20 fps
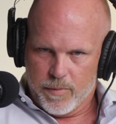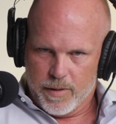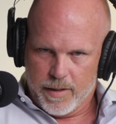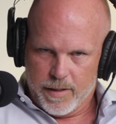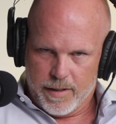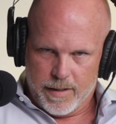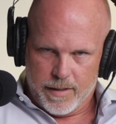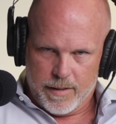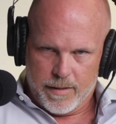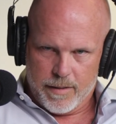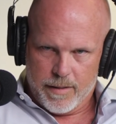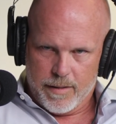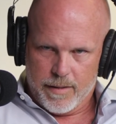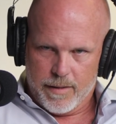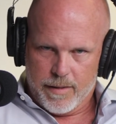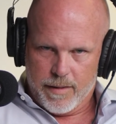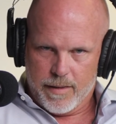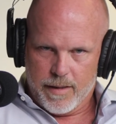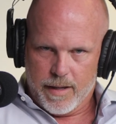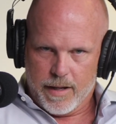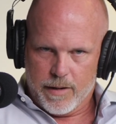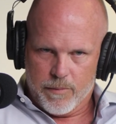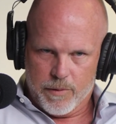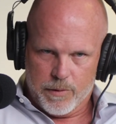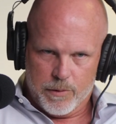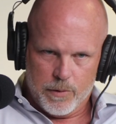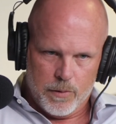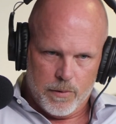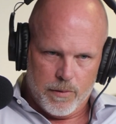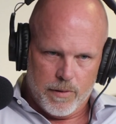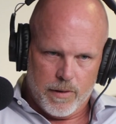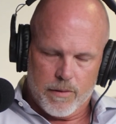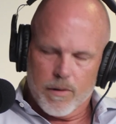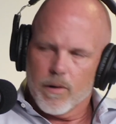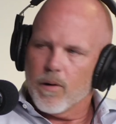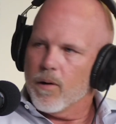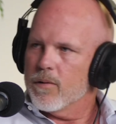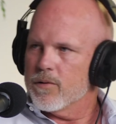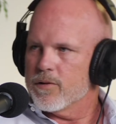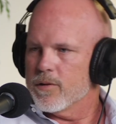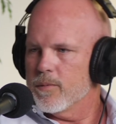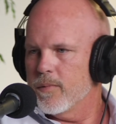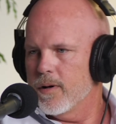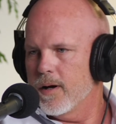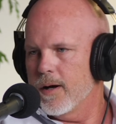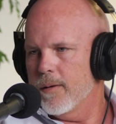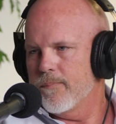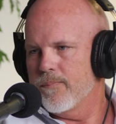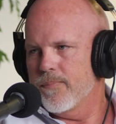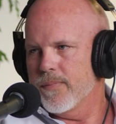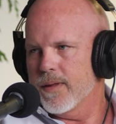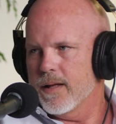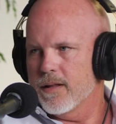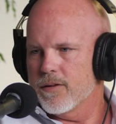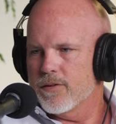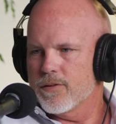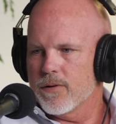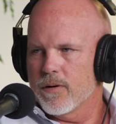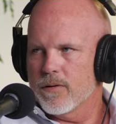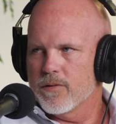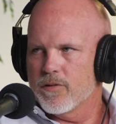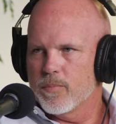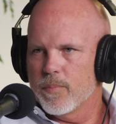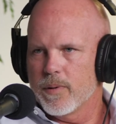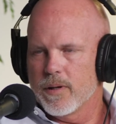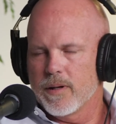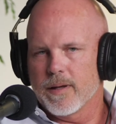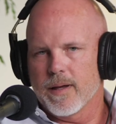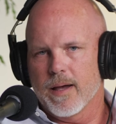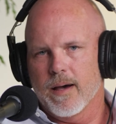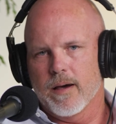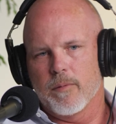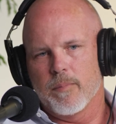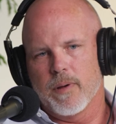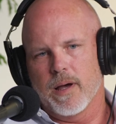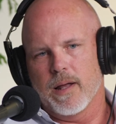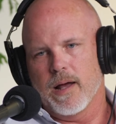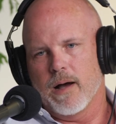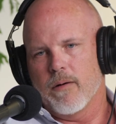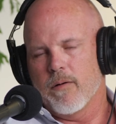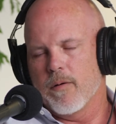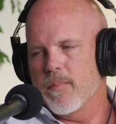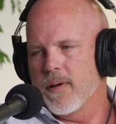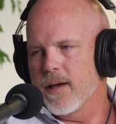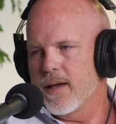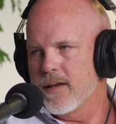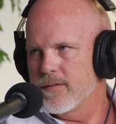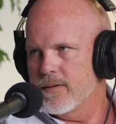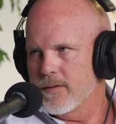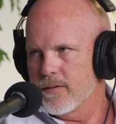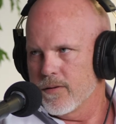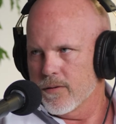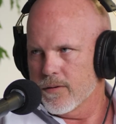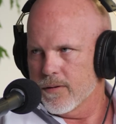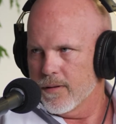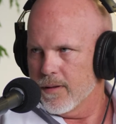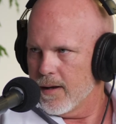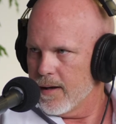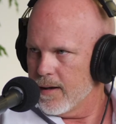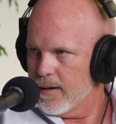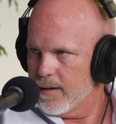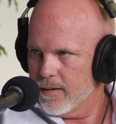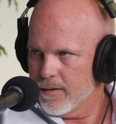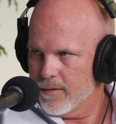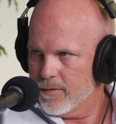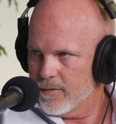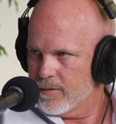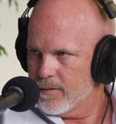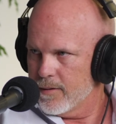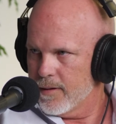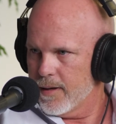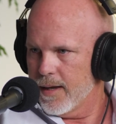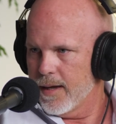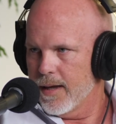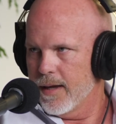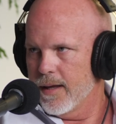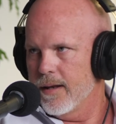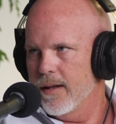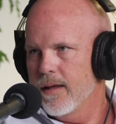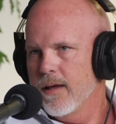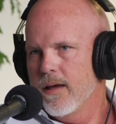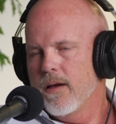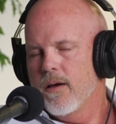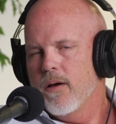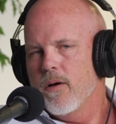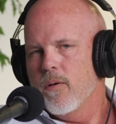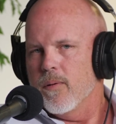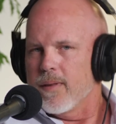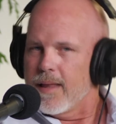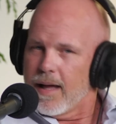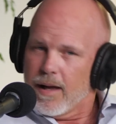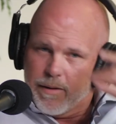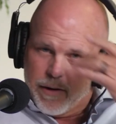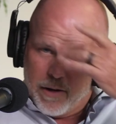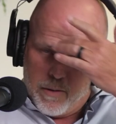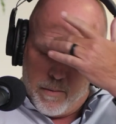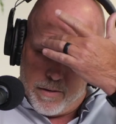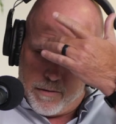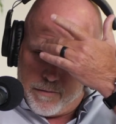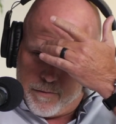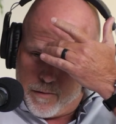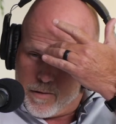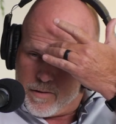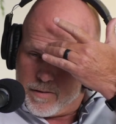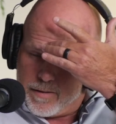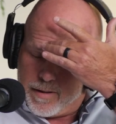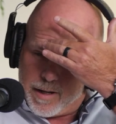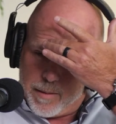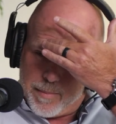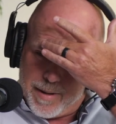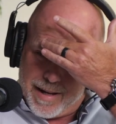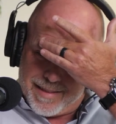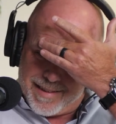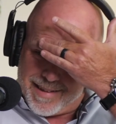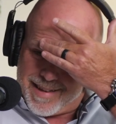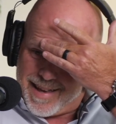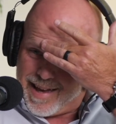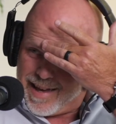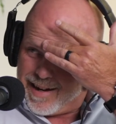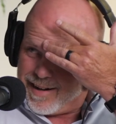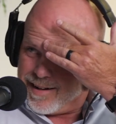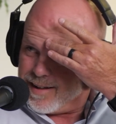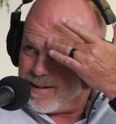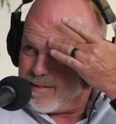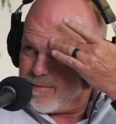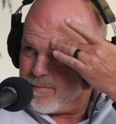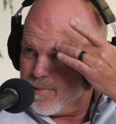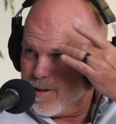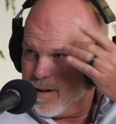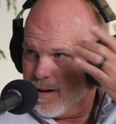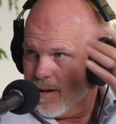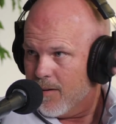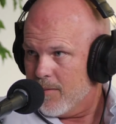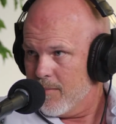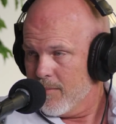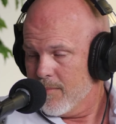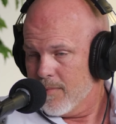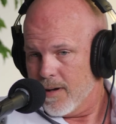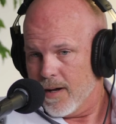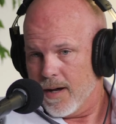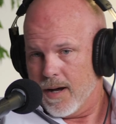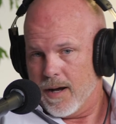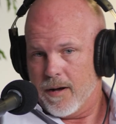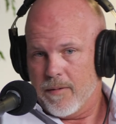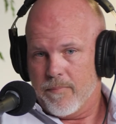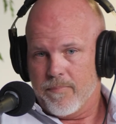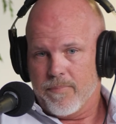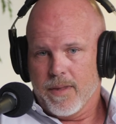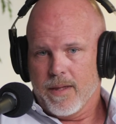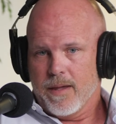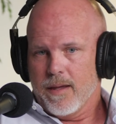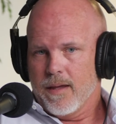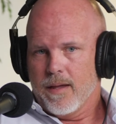meaning that recruiter that calls them up and starts spitting out about how amazing their client is, and without knowing the first thing about the candidate, and